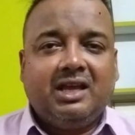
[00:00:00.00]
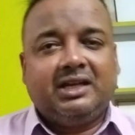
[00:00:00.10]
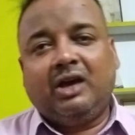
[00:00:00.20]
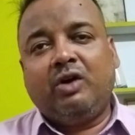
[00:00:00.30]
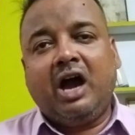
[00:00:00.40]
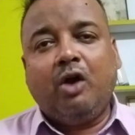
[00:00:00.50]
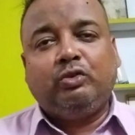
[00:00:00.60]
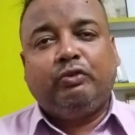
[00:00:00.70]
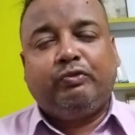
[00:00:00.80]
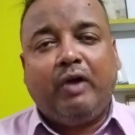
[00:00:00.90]
Now, how
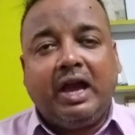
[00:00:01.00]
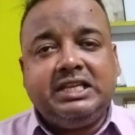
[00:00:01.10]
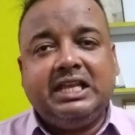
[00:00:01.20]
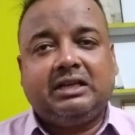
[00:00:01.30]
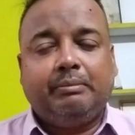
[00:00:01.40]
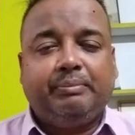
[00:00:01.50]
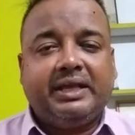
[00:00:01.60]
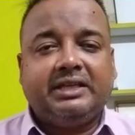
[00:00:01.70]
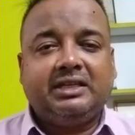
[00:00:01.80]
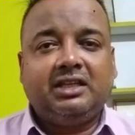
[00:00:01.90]
to file a
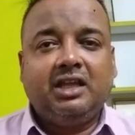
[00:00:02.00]
complaint?